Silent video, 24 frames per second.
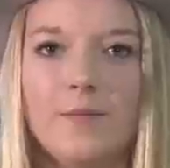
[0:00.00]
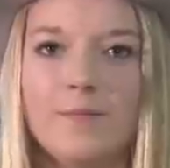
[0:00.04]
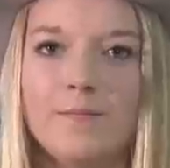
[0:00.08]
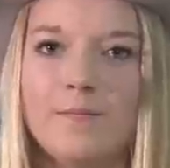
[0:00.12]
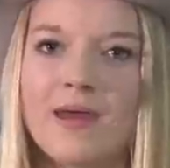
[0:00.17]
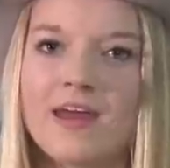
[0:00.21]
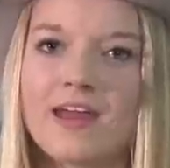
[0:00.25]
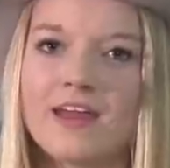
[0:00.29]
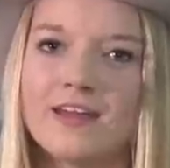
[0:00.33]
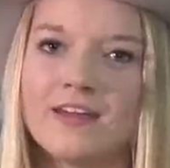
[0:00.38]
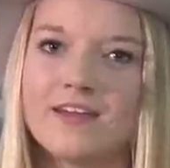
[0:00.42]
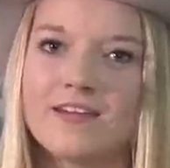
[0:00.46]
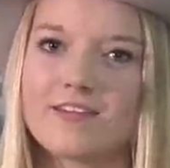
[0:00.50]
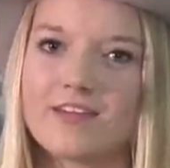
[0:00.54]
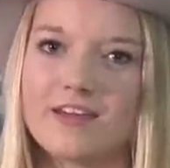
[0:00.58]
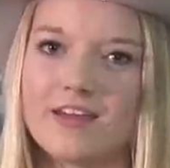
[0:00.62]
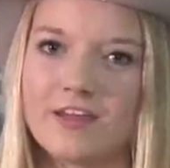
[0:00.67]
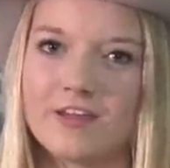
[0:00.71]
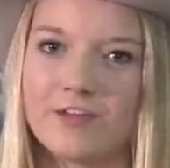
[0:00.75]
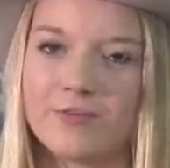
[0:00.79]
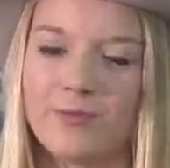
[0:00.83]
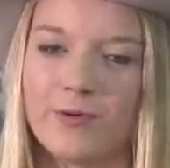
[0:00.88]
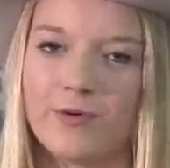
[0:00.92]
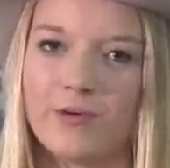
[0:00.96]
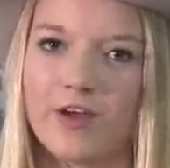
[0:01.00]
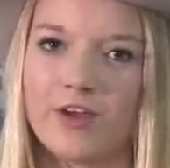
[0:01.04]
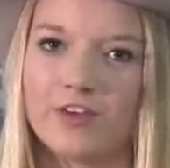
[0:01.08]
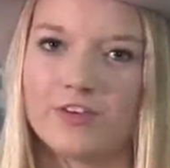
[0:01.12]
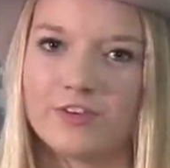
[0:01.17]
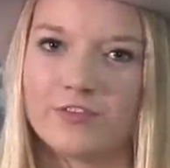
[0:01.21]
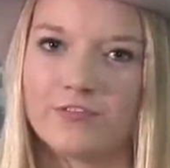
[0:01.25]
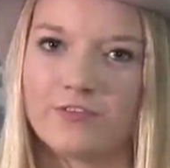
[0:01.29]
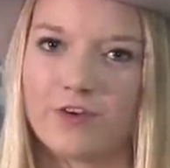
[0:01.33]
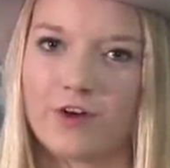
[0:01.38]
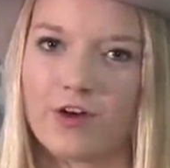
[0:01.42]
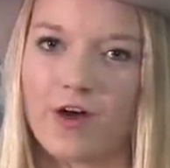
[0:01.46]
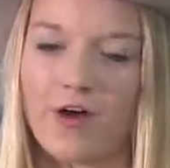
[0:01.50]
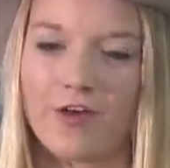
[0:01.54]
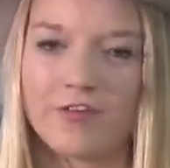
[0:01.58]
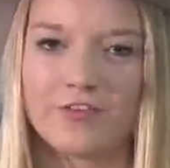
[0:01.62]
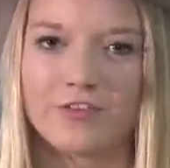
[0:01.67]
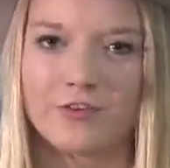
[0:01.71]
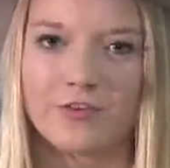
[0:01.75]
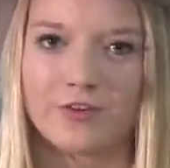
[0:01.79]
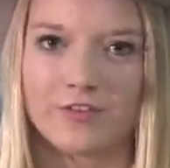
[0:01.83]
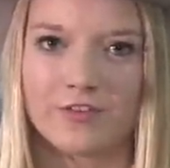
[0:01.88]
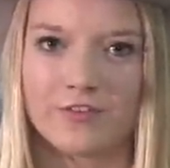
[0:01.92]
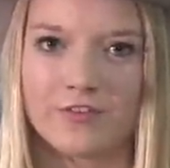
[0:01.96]
Megan is an inspiration for all
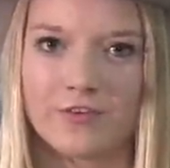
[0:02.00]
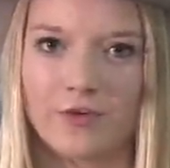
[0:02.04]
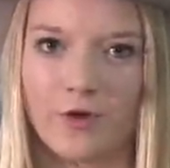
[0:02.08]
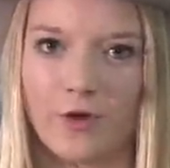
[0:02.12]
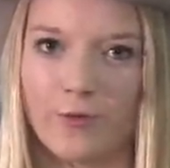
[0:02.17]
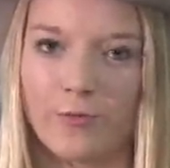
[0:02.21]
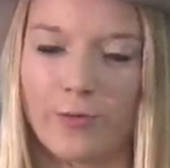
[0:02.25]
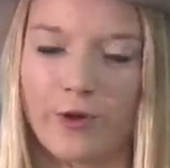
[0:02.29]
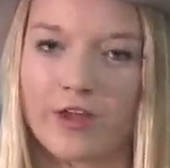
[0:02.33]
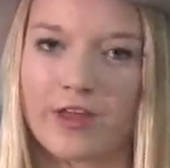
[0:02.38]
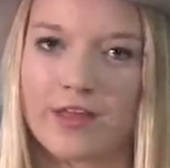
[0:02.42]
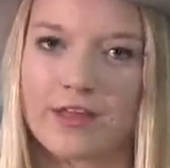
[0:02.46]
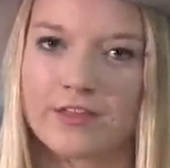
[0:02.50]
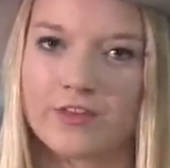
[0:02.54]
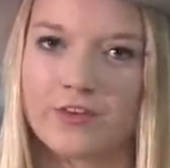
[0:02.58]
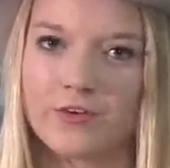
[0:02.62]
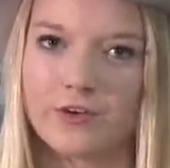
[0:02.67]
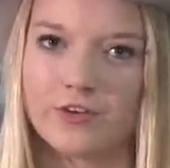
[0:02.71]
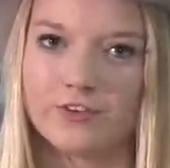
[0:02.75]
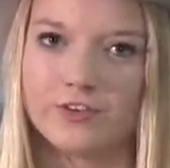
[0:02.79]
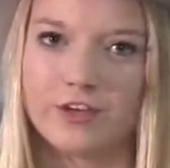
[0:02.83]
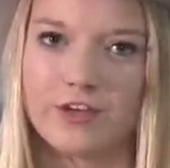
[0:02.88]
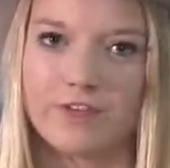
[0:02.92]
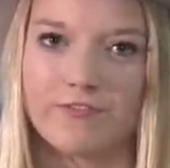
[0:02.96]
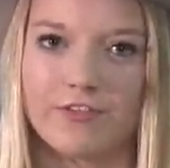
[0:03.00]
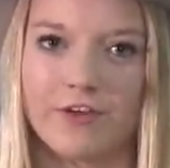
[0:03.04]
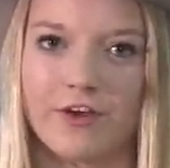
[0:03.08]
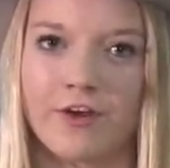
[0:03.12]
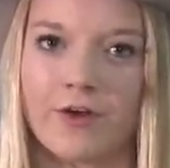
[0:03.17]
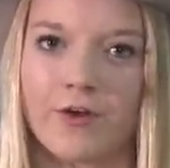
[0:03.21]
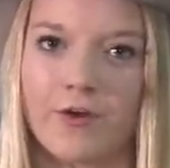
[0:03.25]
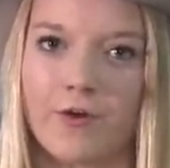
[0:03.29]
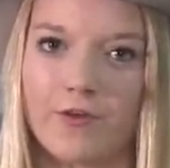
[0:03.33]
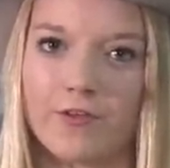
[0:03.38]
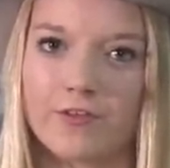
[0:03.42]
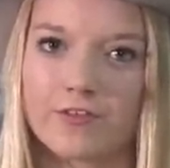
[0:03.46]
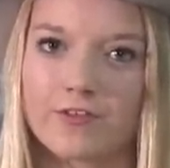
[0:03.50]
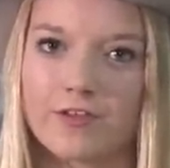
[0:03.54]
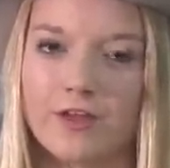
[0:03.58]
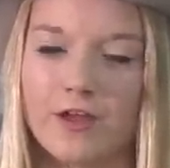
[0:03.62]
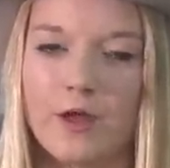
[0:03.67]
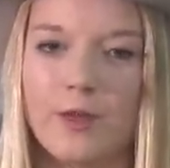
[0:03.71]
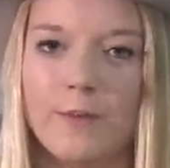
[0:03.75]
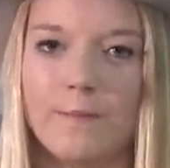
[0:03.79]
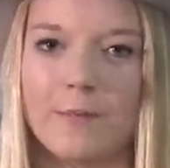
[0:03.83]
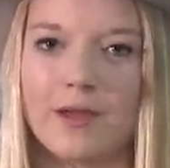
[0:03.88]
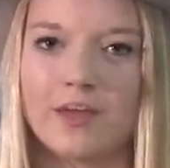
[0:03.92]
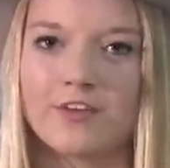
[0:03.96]
students who are working to achieve their goals.
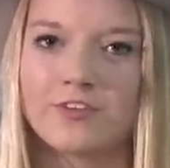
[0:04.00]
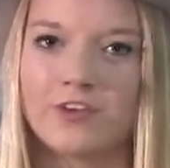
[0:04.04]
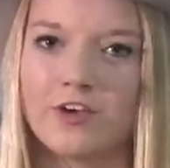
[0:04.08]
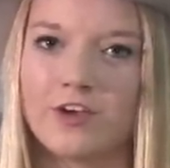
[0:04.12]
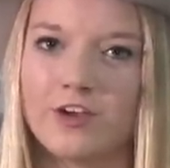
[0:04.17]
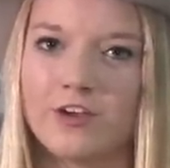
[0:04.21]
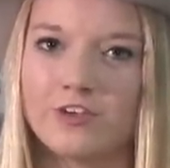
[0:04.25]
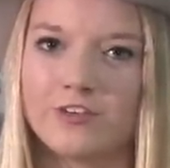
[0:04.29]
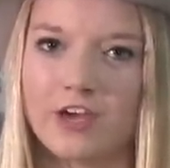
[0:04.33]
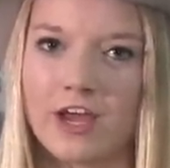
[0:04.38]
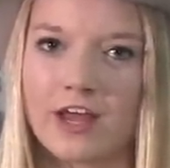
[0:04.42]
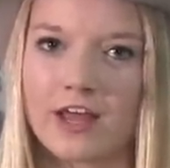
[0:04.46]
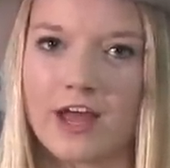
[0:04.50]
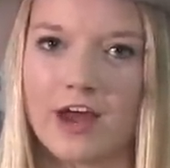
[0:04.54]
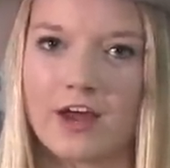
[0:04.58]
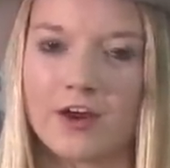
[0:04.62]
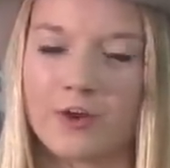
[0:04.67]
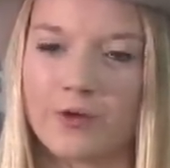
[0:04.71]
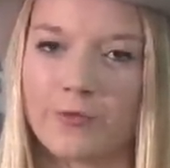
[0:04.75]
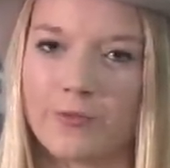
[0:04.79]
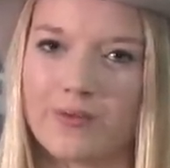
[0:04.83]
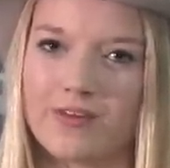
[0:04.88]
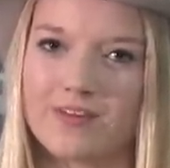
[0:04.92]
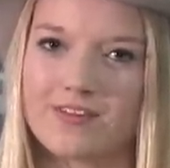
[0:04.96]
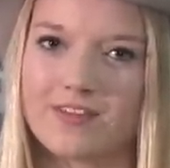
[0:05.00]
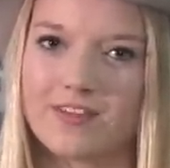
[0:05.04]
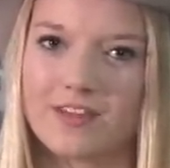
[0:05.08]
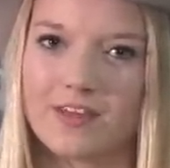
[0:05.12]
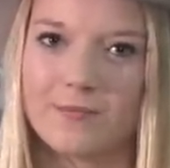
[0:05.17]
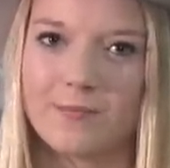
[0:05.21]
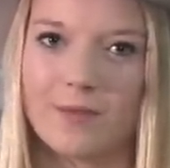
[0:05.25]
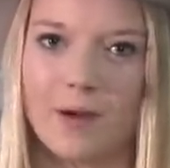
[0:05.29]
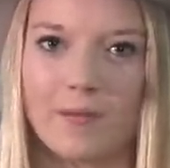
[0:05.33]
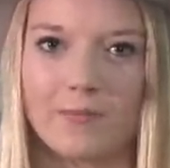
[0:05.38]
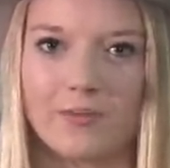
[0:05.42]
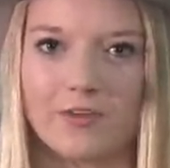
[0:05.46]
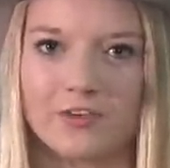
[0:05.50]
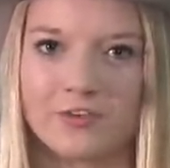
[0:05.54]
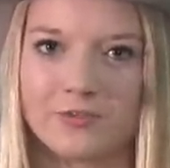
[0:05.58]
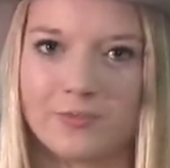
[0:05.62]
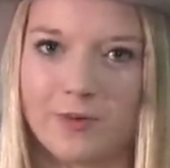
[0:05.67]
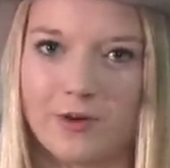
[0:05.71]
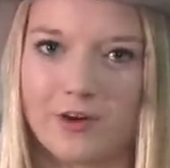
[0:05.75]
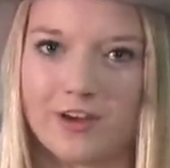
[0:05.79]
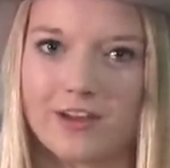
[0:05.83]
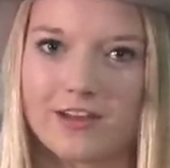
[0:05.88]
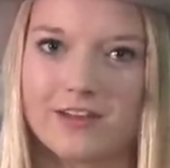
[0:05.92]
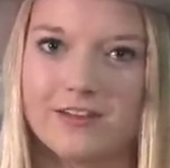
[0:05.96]
Make sure you check out her recently published
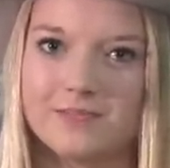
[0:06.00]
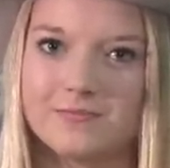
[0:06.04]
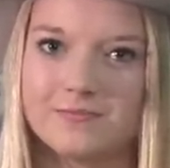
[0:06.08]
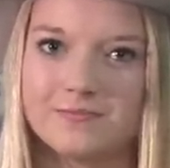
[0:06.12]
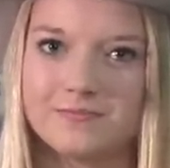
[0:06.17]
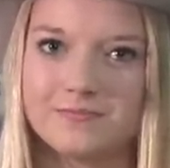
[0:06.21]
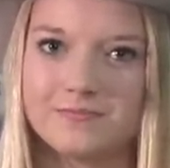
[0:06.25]
book.